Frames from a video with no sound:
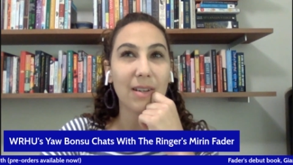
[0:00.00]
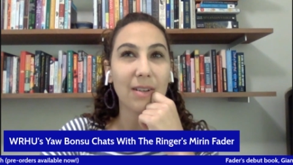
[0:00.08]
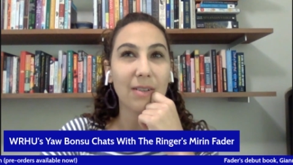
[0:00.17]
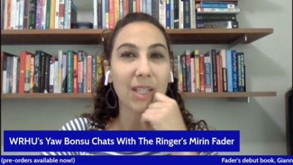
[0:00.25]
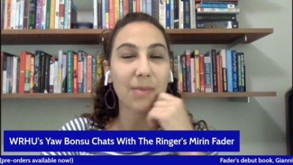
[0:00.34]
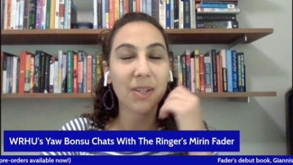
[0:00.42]
you
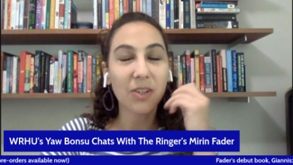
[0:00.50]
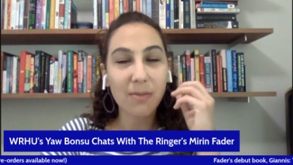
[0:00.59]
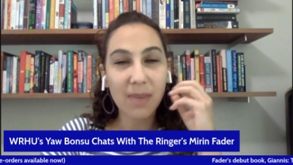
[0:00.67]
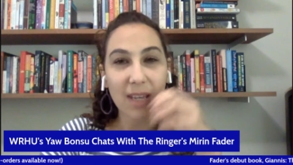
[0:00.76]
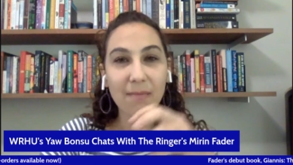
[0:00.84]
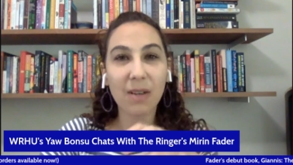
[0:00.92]
know,
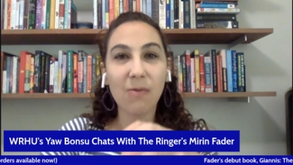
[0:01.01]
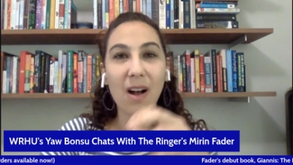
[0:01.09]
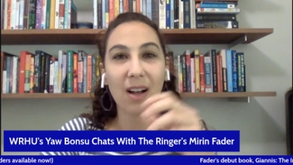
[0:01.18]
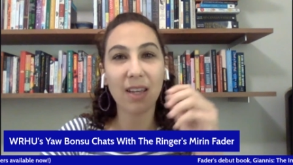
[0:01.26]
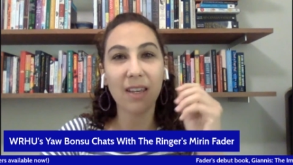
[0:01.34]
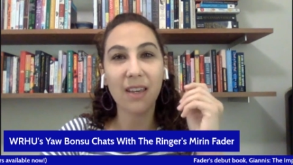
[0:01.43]
especially being in
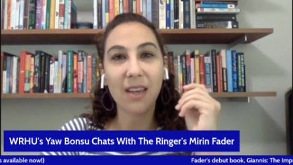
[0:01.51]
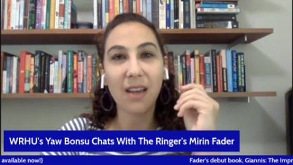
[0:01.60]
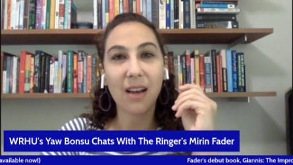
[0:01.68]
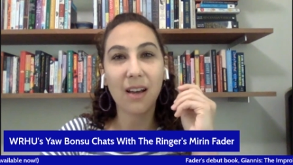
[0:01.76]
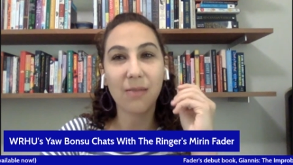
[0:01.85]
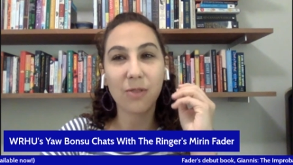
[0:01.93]

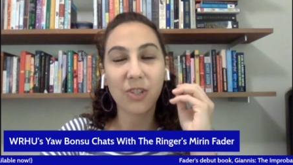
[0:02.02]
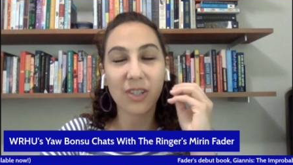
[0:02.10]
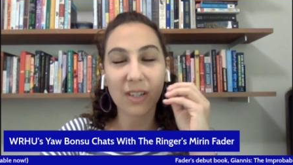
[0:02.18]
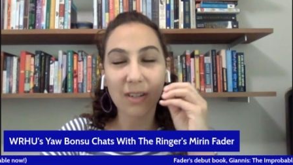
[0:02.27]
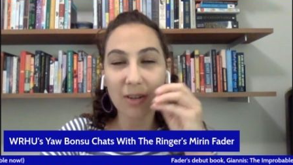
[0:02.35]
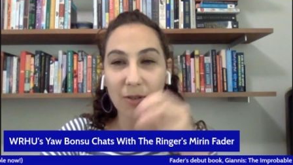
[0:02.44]
Milwaukee, uh, which
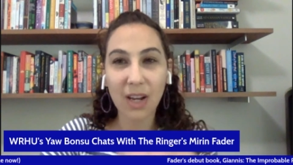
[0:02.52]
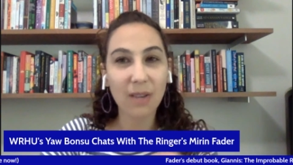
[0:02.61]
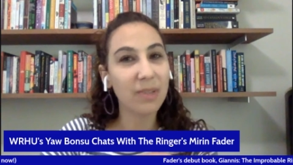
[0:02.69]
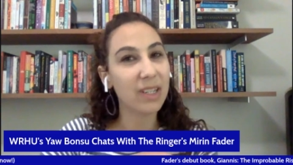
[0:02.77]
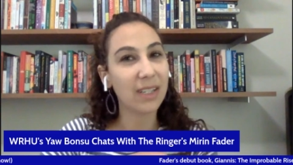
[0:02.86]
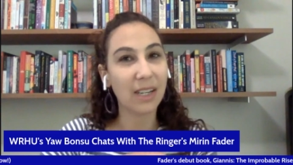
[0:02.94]
is an
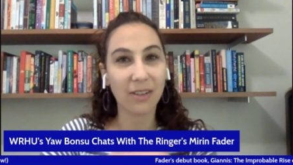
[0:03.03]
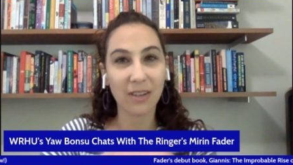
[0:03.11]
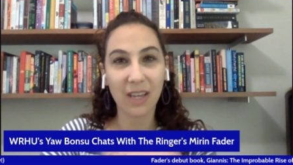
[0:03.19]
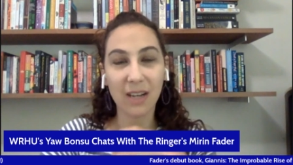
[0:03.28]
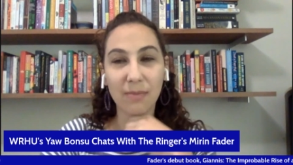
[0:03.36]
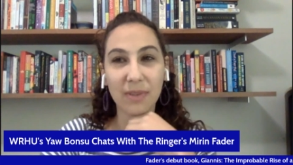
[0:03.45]
incredibly
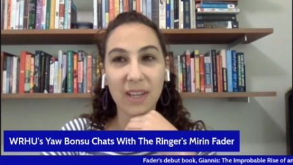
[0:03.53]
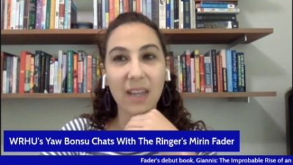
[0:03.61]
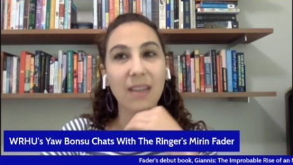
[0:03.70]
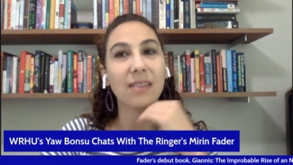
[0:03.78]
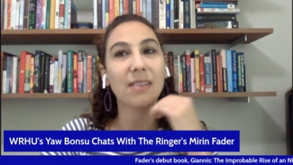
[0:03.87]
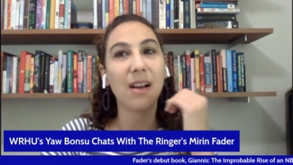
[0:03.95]
segregated
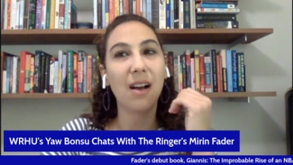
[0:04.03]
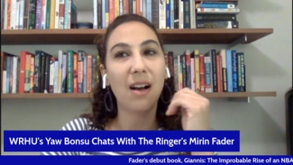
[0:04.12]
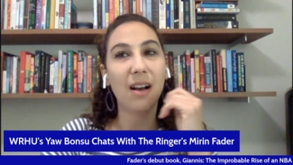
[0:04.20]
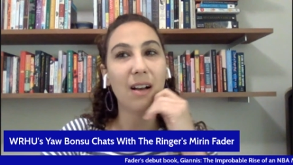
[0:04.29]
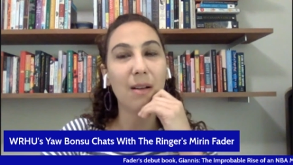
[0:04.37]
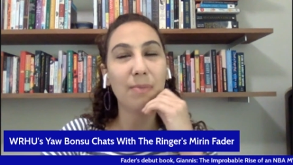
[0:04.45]
place,
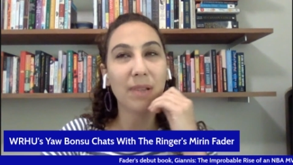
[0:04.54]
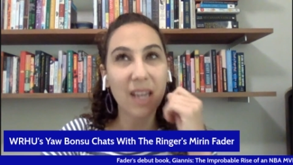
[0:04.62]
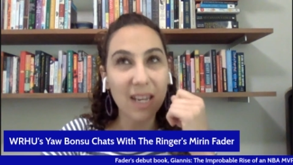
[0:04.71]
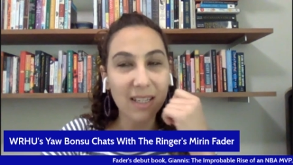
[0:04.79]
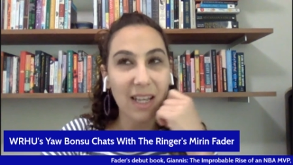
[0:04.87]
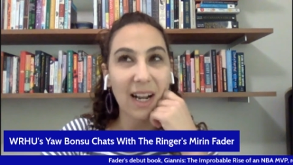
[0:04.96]
uh, a
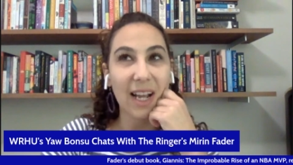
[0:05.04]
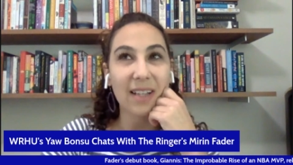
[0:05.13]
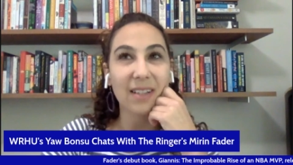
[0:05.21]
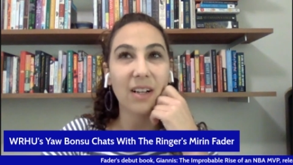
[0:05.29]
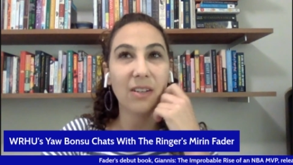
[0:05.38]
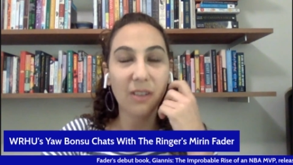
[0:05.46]
place that
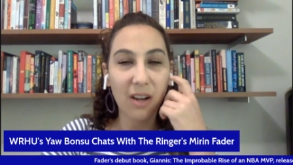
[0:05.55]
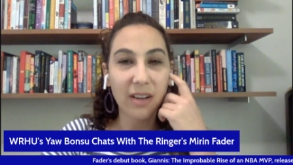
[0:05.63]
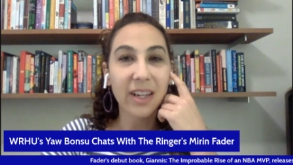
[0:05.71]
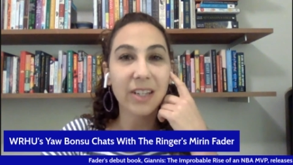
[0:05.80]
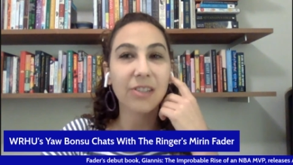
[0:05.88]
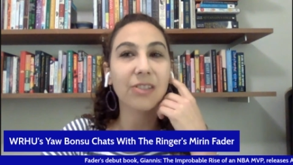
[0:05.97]
has a
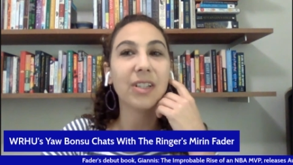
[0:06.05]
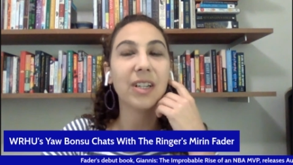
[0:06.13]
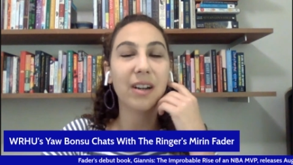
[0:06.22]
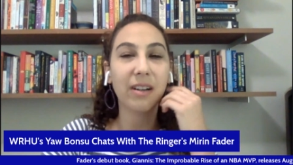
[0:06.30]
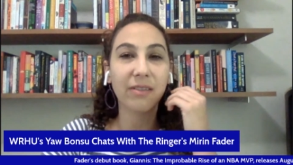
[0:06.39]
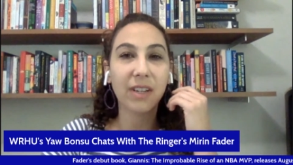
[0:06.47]
long
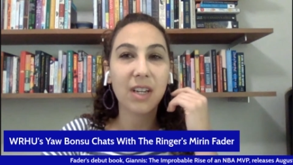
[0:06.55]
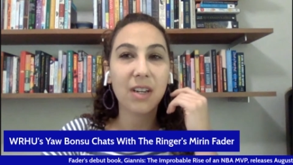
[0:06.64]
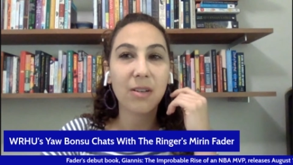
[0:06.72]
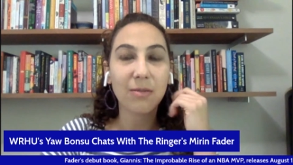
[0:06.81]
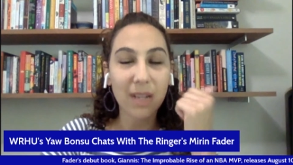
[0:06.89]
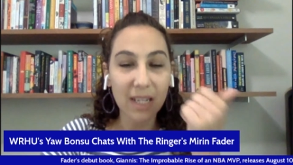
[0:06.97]
history of
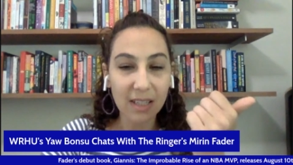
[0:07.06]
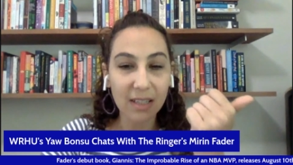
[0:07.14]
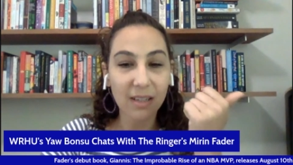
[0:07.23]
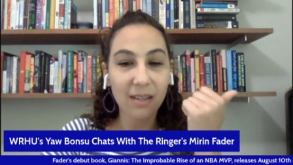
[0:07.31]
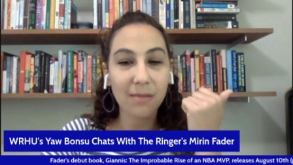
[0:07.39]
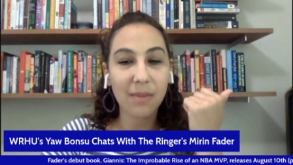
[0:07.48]

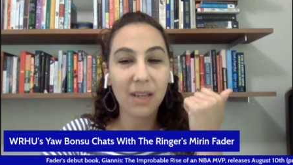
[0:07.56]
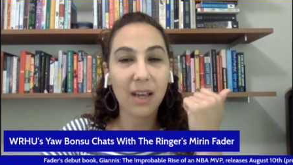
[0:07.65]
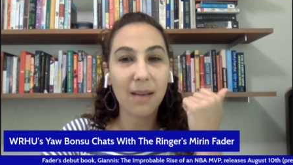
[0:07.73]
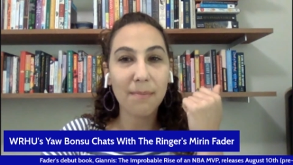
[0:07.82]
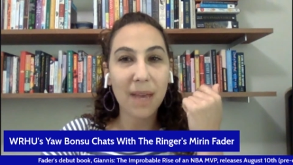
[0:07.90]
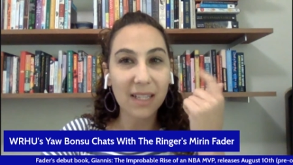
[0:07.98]
racism,
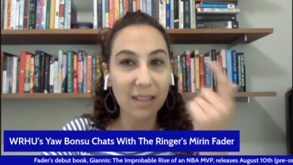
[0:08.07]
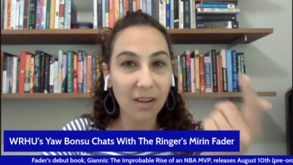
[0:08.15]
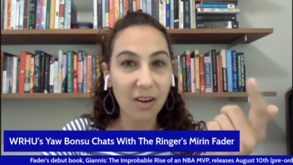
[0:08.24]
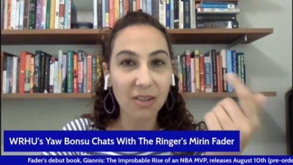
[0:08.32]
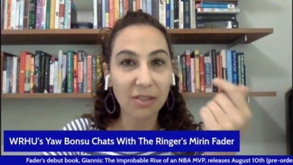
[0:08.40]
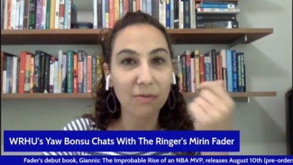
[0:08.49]
uh, mass
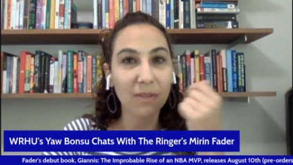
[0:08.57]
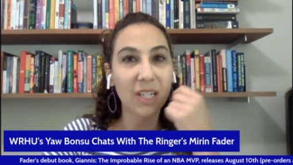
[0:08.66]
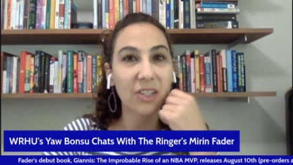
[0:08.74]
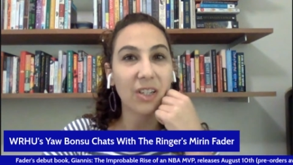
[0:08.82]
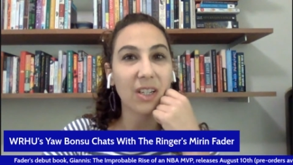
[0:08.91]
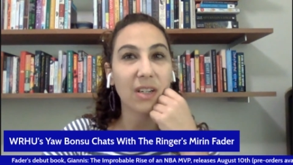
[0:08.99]

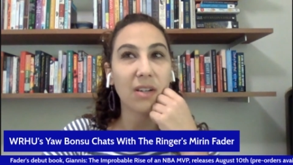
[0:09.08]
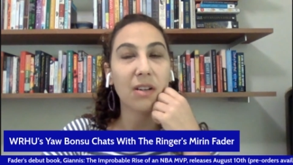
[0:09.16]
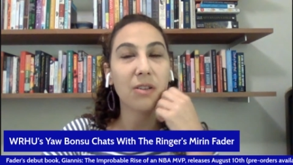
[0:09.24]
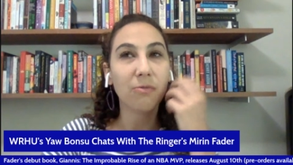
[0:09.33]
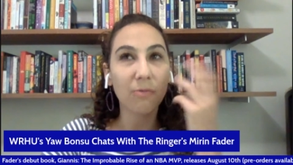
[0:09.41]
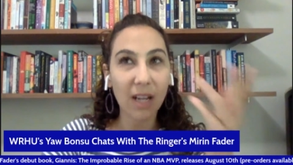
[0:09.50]

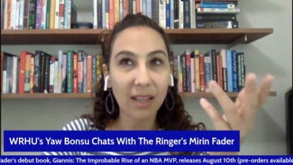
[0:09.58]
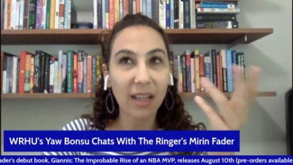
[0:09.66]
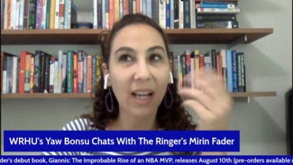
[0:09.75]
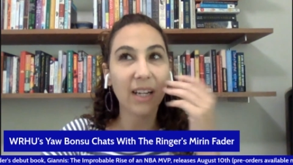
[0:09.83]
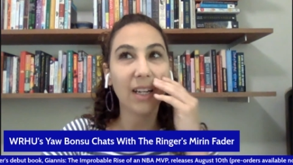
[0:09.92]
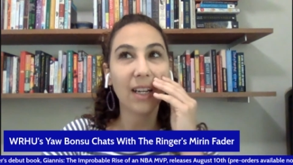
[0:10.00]
incarceration,
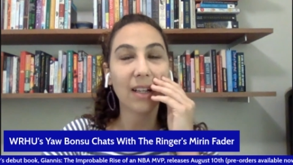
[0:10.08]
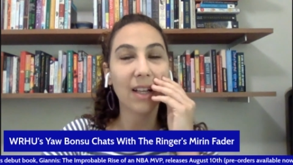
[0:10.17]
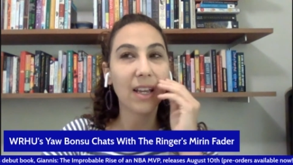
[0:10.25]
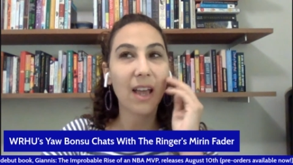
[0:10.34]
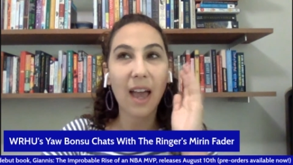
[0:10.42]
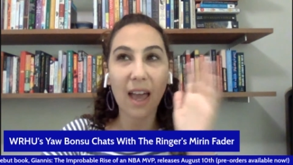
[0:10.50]
redlining,
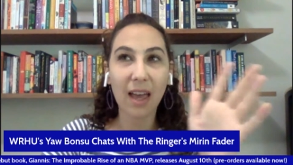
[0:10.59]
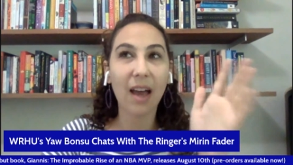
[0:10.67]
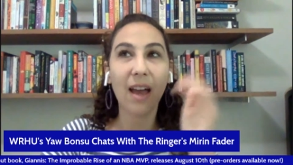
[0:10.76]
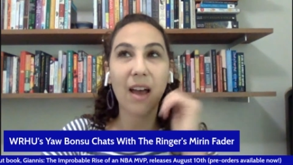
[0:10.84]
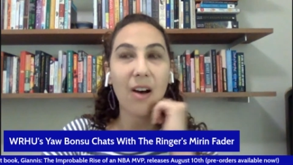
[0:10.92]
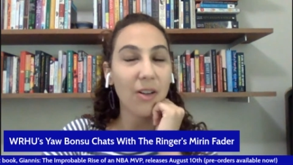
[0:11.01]
like
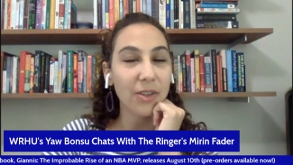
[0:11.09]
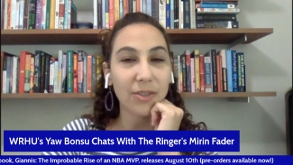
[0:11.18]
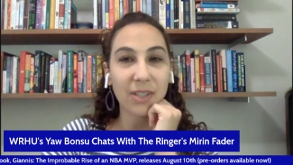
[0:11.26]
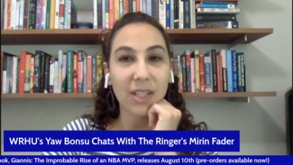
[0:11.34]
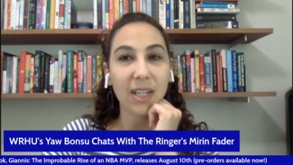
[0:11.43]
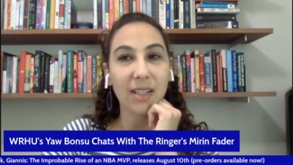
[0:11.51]
all
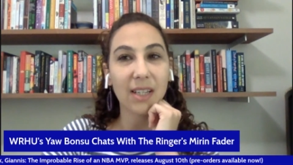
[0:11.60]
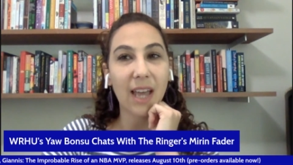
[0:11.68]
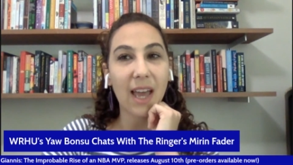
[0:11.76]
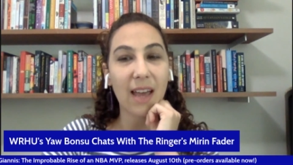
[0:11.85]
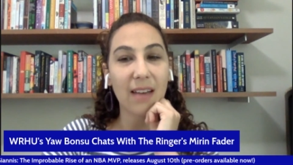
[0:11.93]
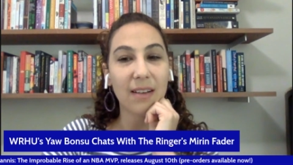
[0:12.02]
those things.
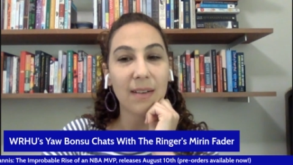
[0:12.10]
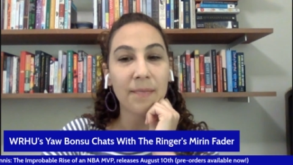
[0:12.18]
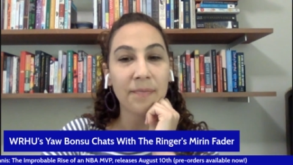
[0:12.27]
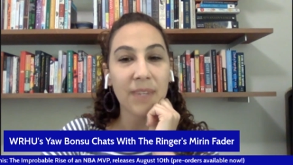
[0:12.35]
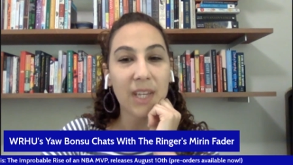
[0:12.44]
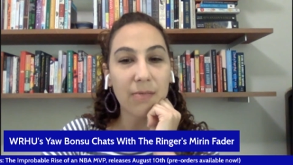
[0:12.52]
And
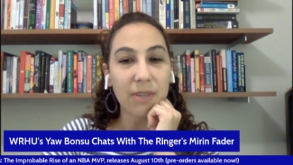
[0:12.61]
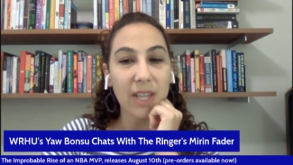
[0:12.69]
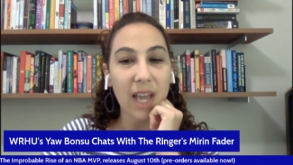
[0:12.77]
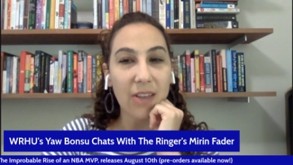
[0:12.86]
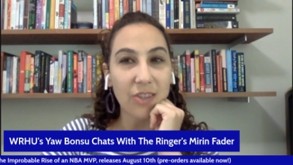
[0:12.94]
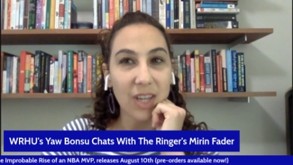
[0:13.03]
he
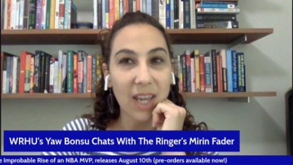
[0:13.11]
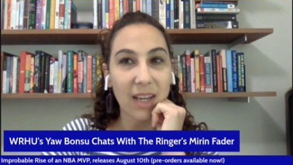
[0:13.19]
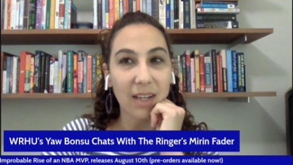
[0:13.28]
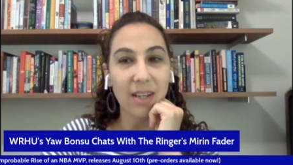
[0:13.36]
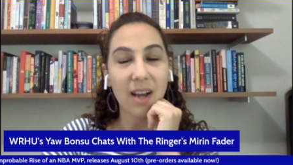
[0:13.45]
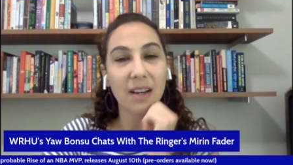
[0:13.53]
really
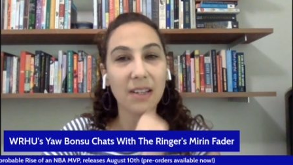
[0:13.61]
educated